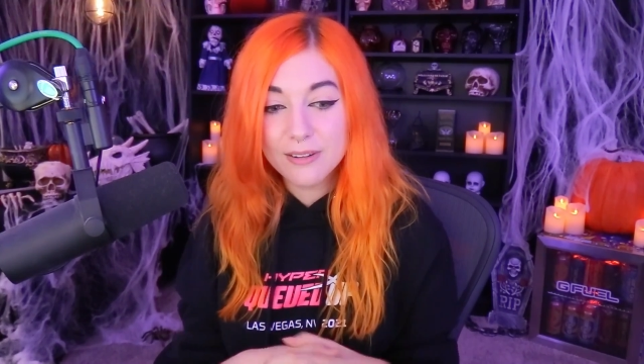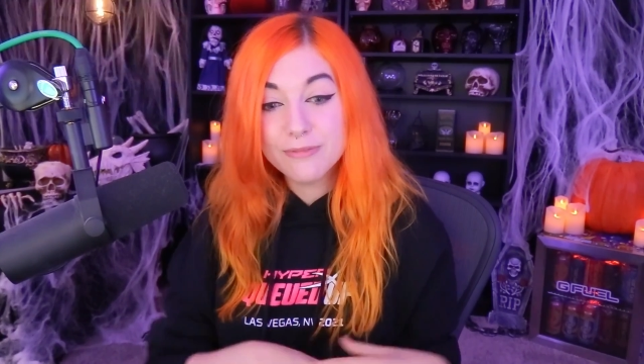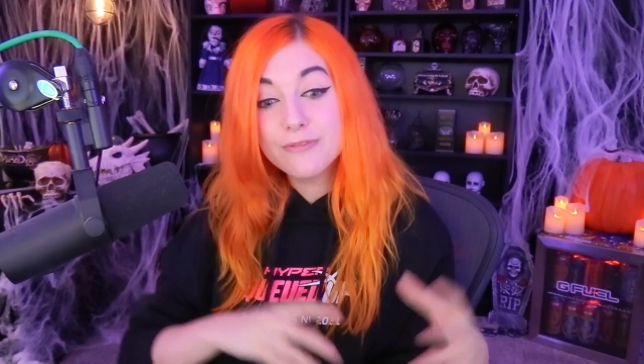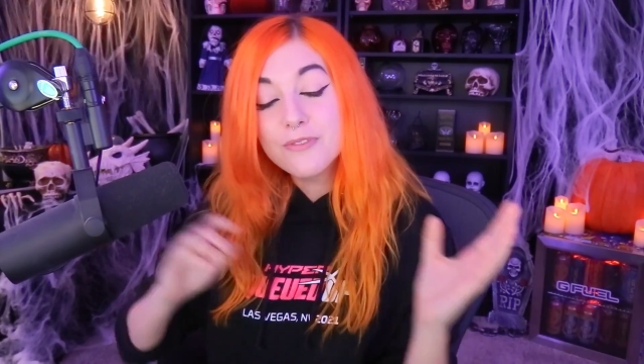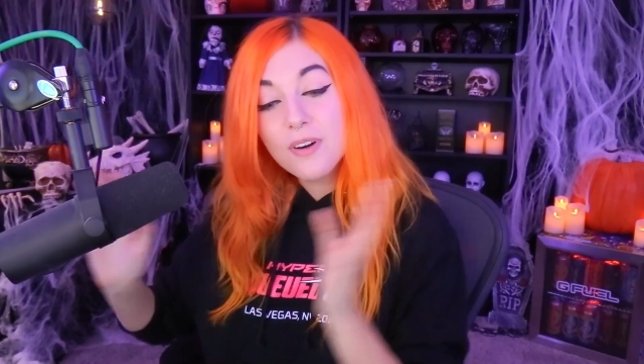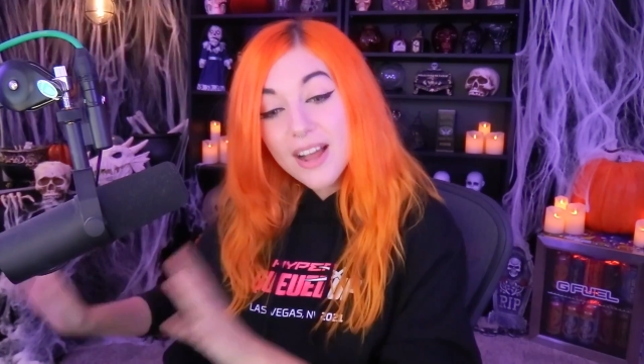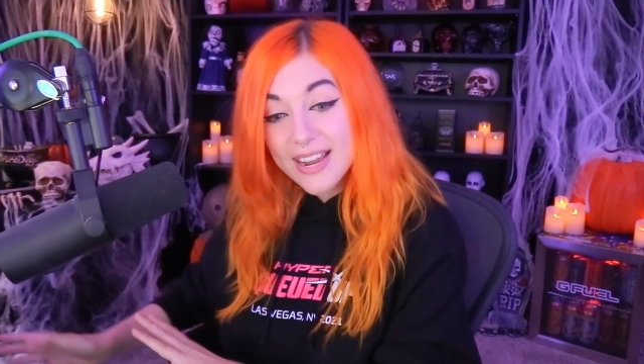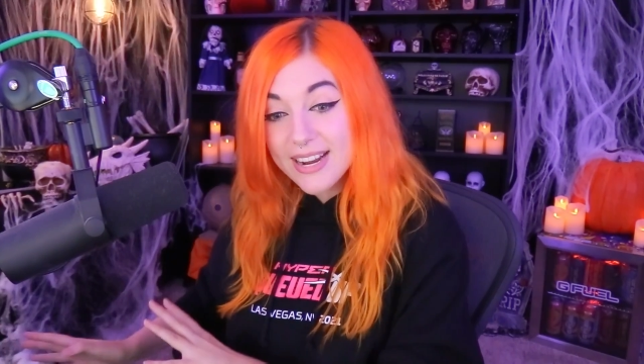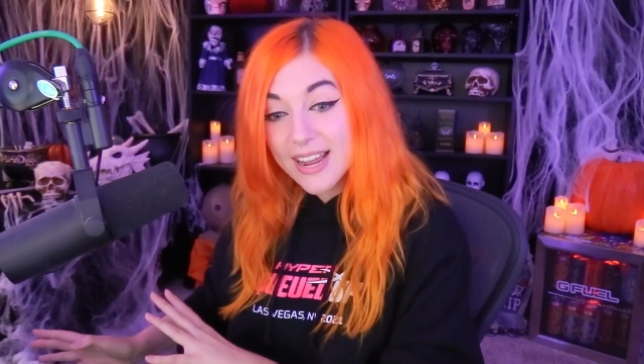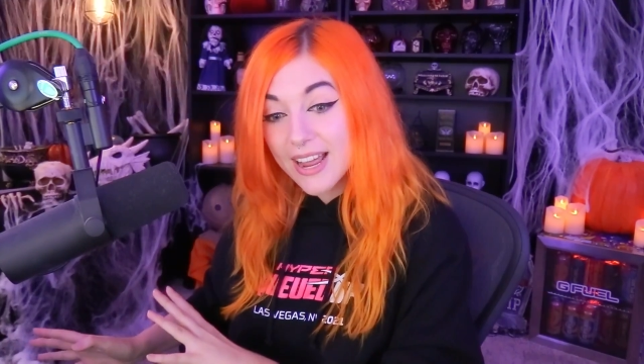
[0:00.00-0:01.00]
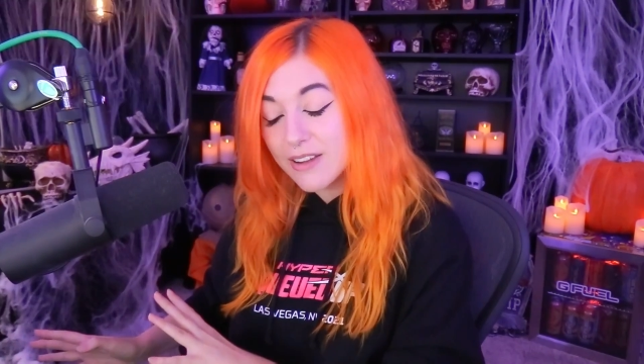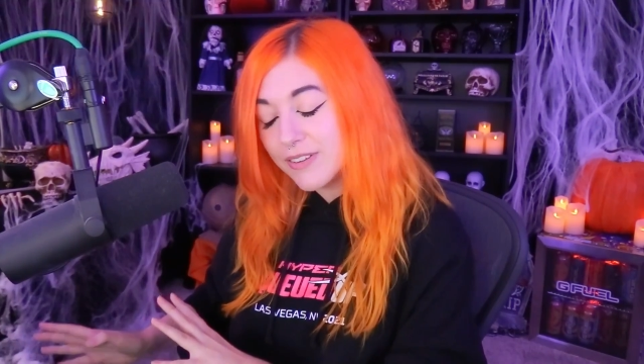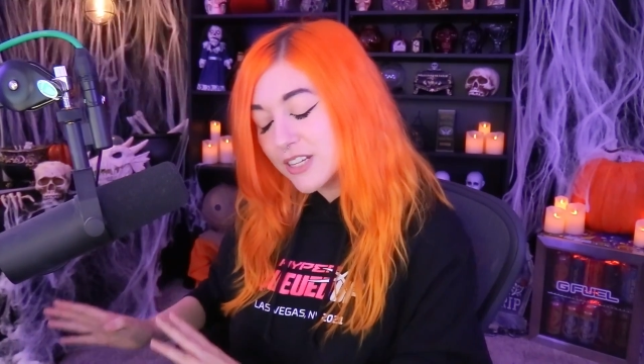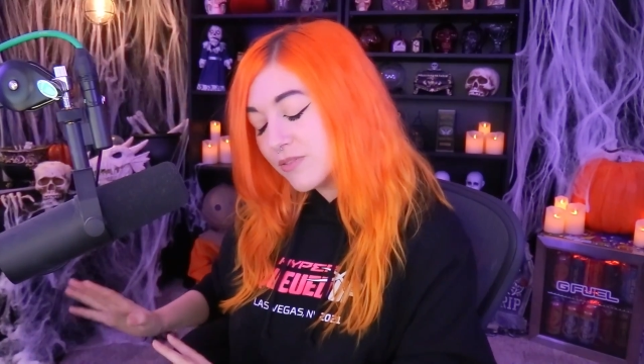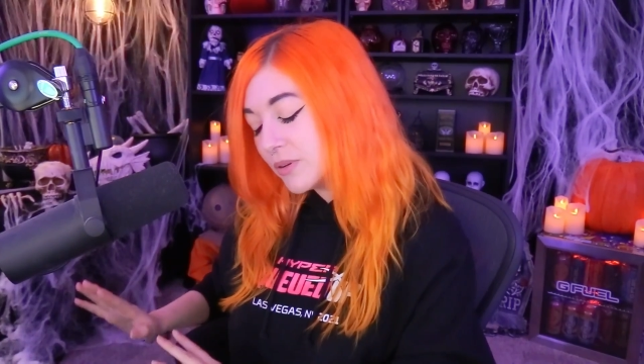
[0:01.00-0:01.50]
Friday,
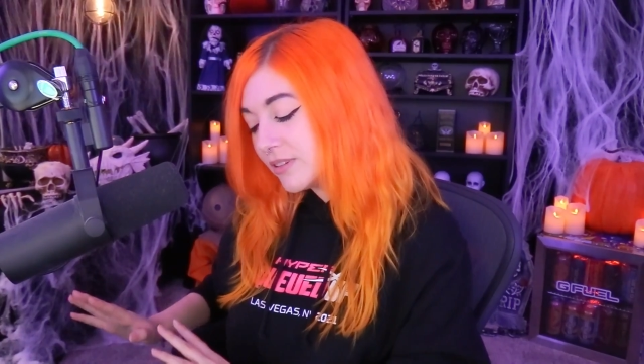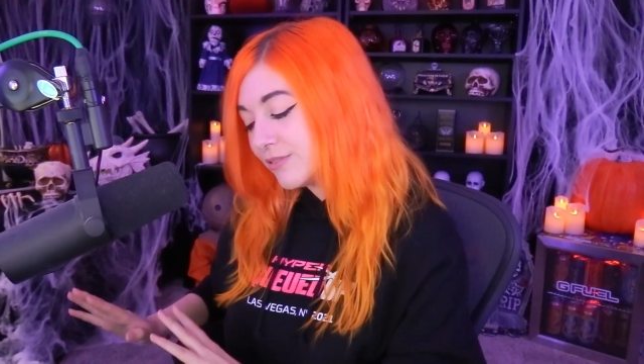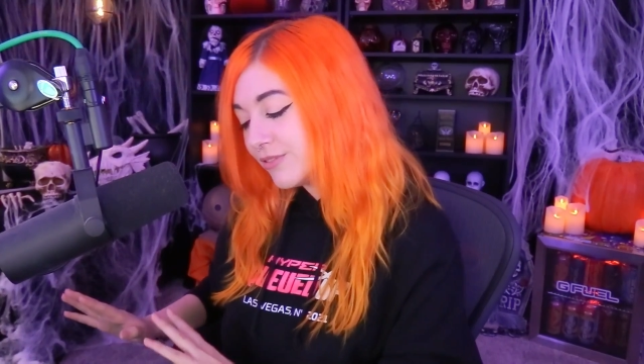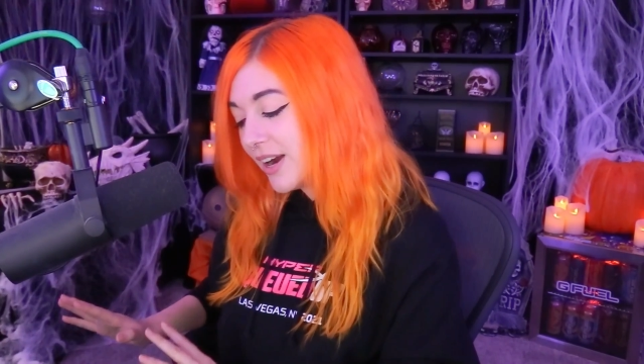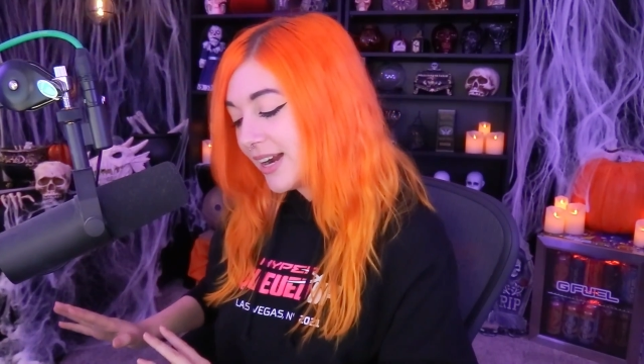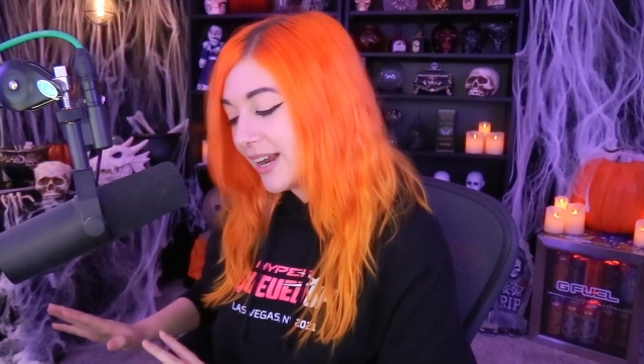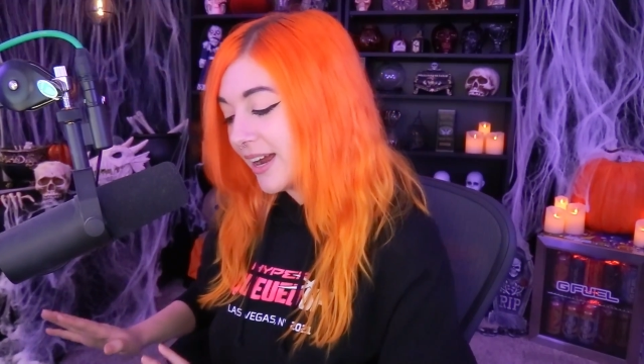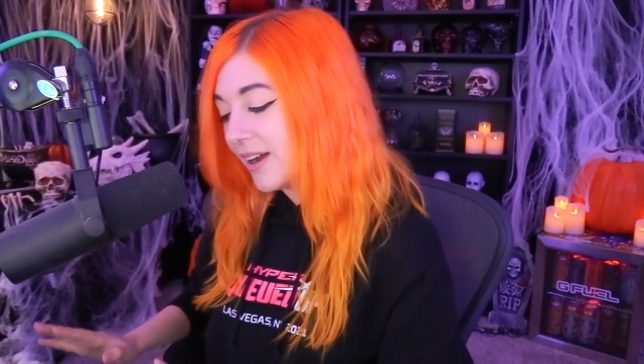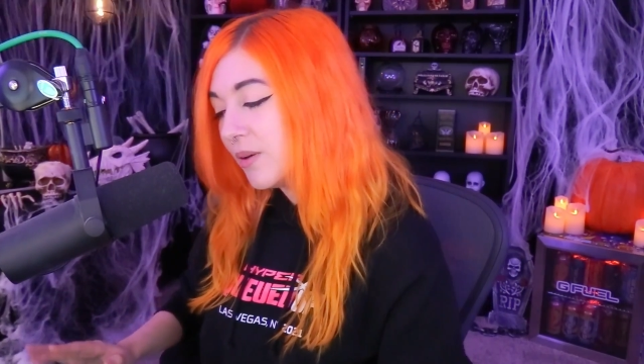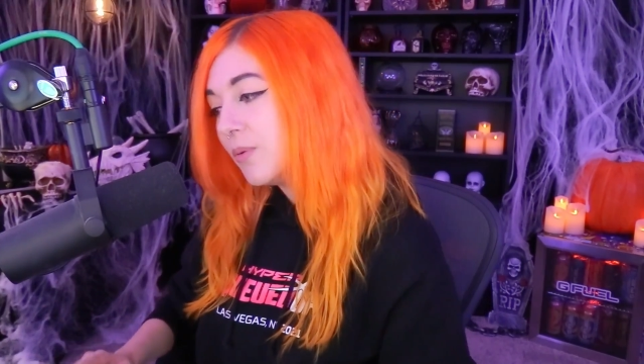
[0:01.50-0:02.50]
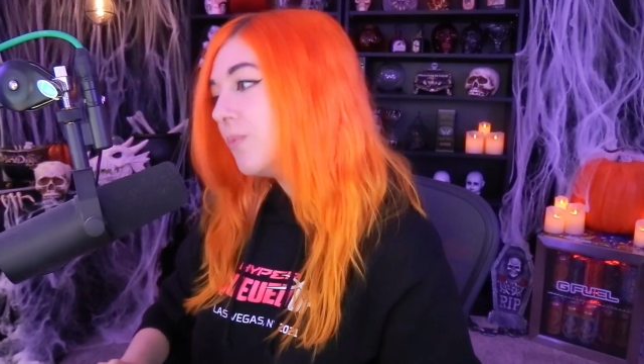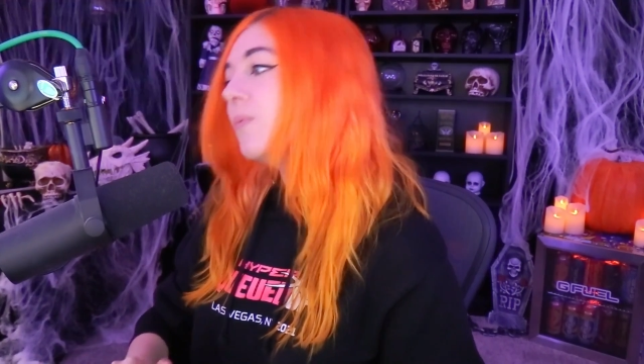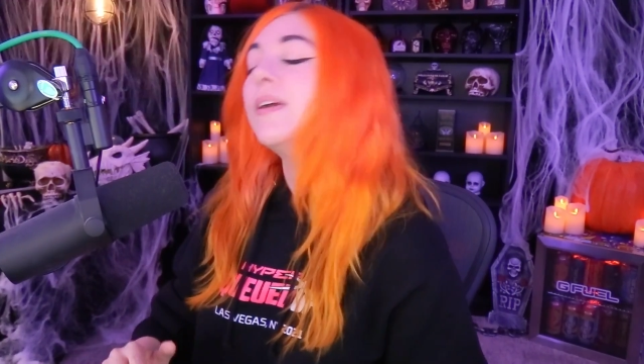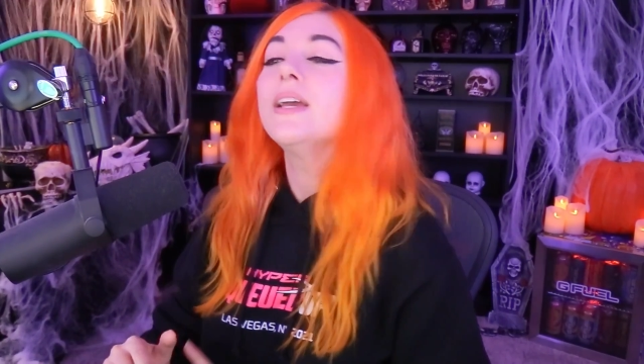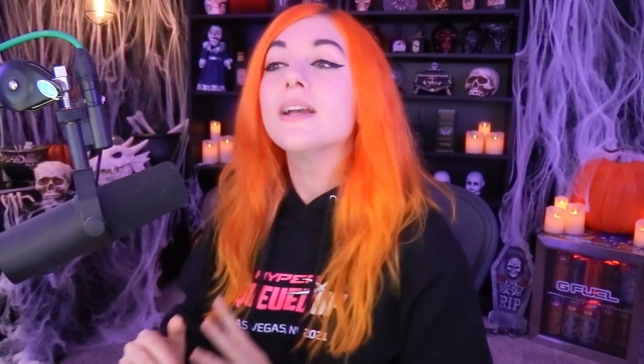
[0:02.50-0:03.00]
fast forward to Friday,
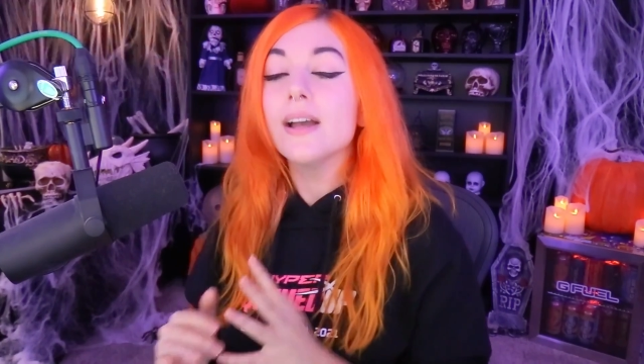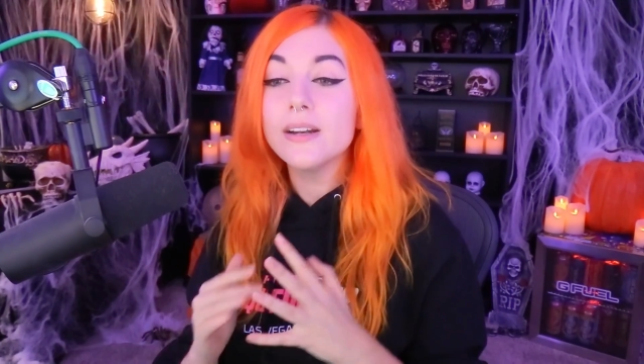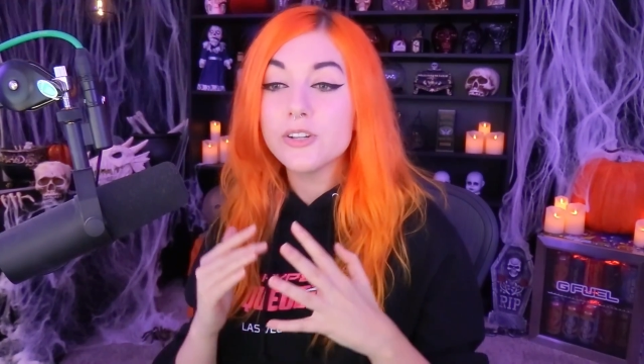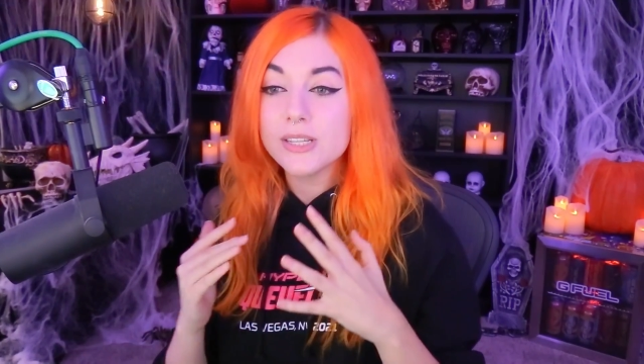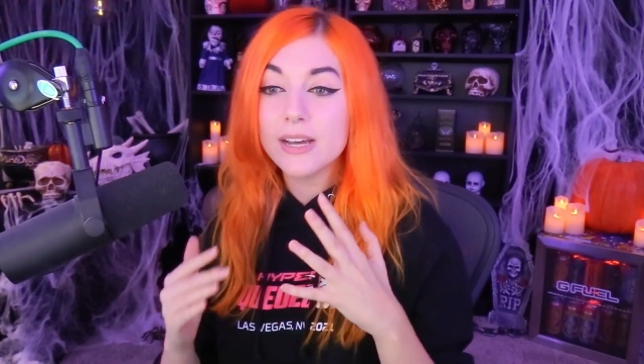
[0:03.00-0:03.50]
we kind of just had